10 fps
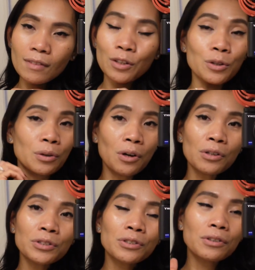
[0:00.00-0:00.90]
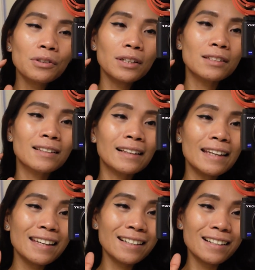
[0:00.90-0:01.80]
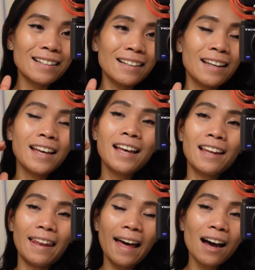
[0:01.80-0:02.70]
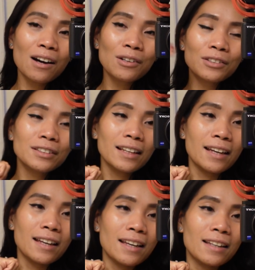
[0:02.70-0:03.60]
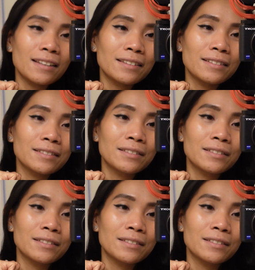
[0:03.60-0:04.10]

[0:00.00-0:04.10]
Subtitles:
your audio is clear, loud and